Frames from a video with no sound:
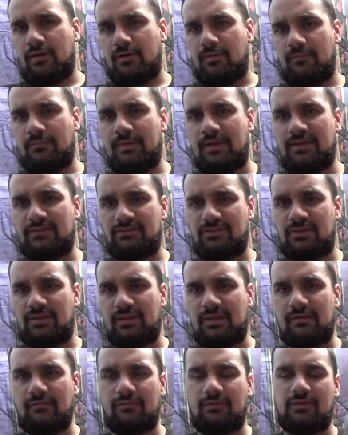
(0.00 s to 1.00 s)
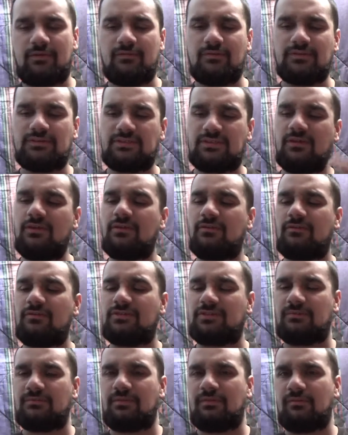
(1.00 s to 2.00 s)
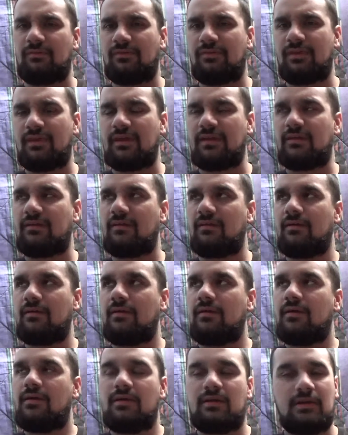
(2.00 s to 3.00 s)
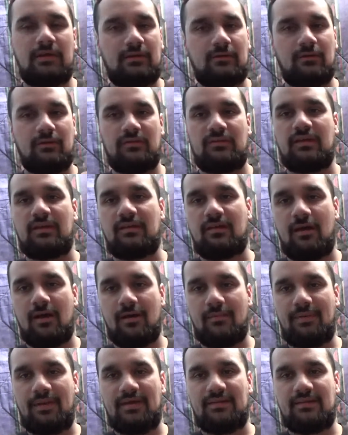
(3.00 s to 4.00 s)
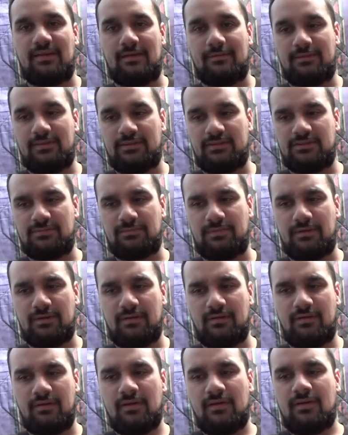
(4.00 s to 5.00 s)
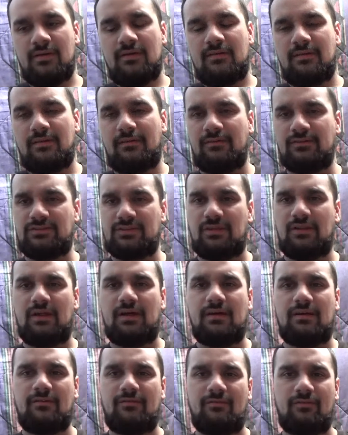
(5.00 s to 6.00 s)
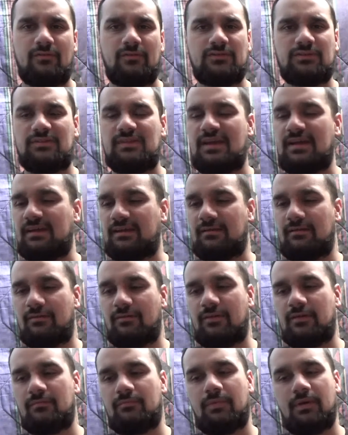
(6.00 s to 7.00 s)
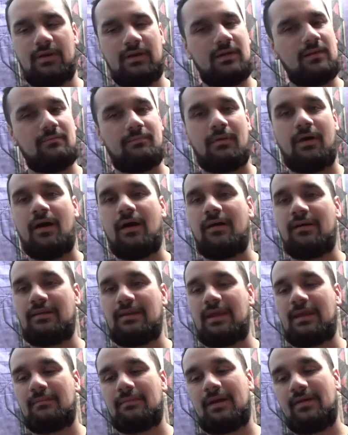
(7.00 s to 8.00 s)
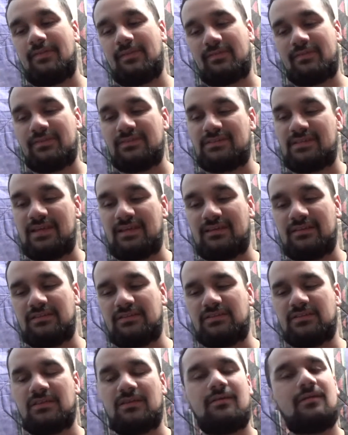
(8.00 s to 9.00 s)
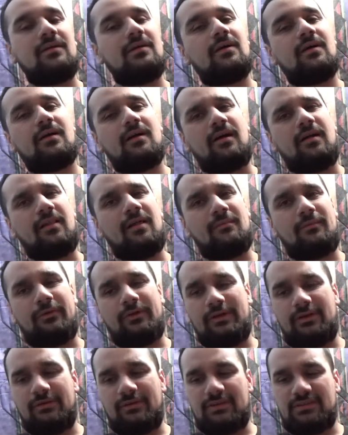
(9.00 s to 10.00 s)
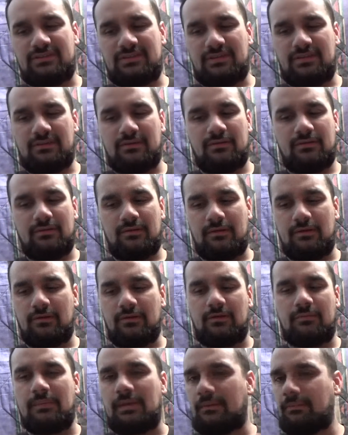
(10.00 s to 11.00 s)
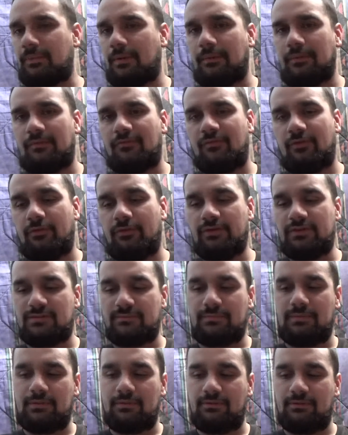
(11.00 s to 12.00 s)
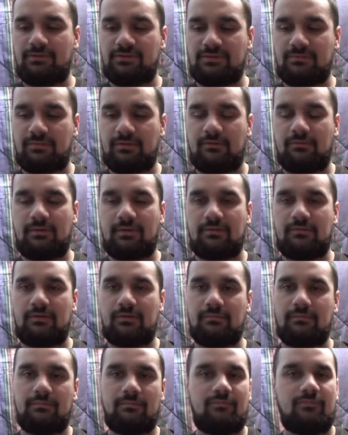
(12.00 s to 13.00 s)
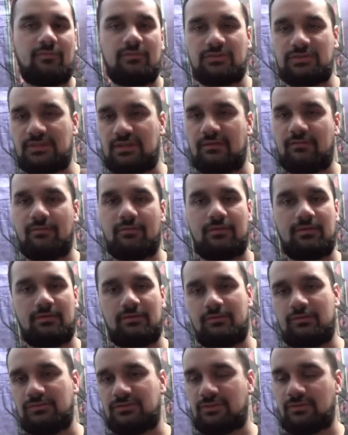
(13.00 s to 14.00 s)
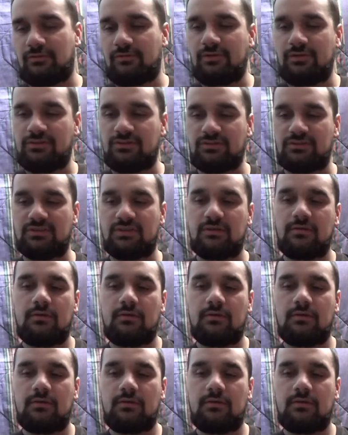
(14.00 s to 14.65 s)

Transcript: Magic, and I was going to do something with, he couldn't take combat damage, but then there's a lot of force attack and everything. But in a pod game, I think this deck is a lot more interesting. You can make probably Furnace build or something around him, forcing everyone to lose their creatures.